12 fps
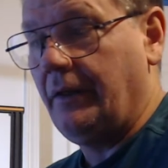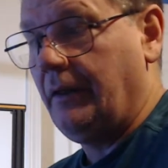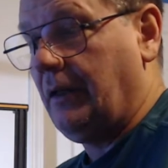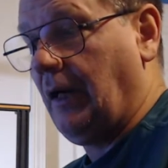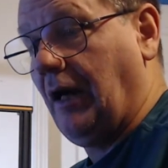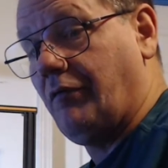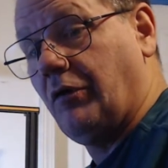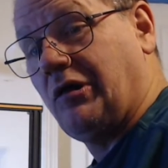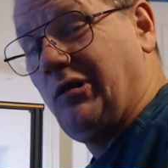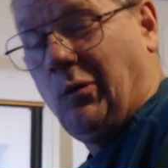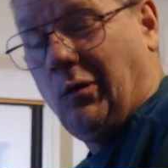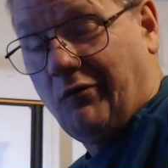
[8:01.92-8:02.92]
I've heard
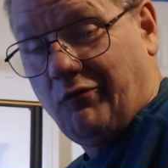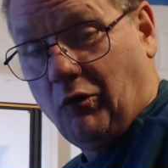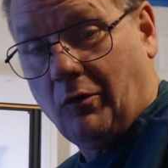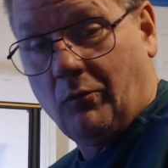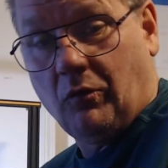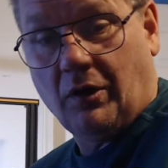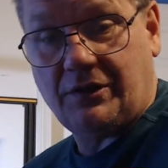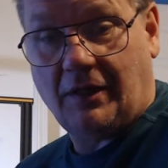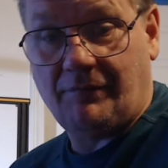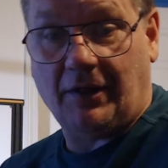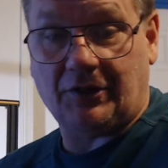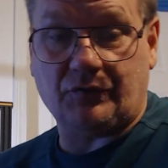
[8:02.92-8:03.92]
chloroform works. I've
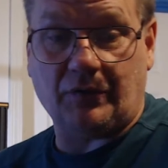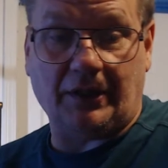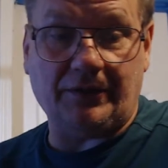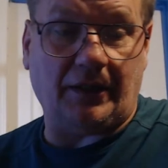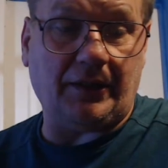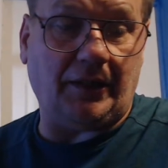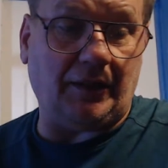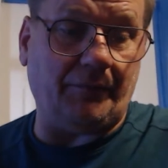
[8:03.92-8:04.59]
not tried that yet.